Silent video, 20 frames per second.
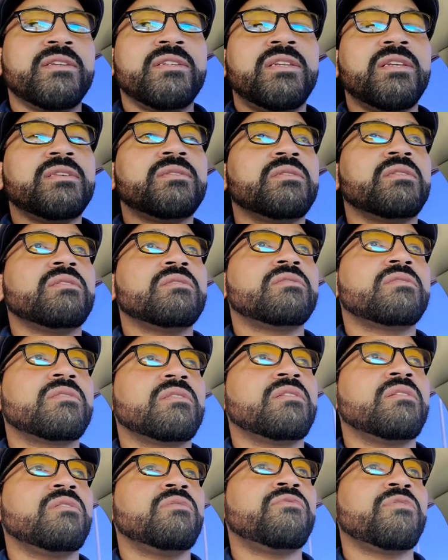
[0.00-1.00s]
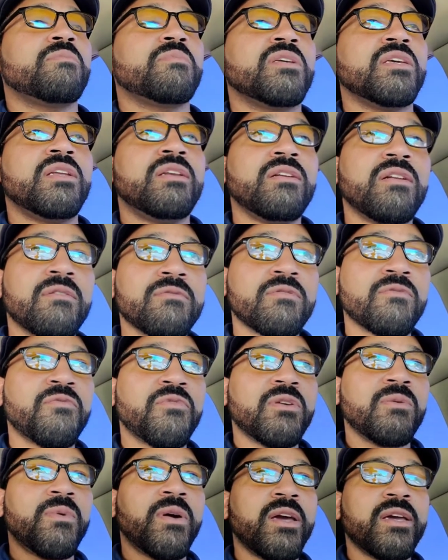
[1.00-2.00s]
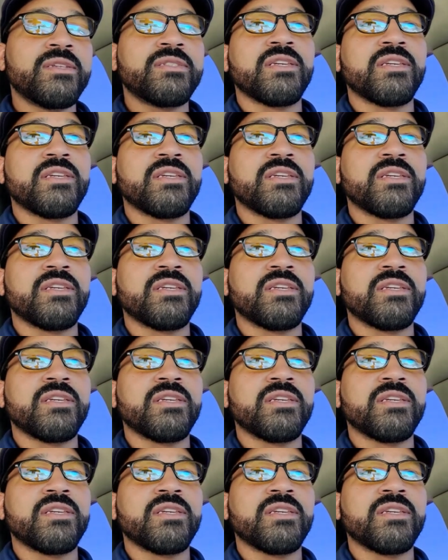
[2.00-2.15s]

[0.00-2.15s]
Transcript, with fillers: distance from getting off the freeway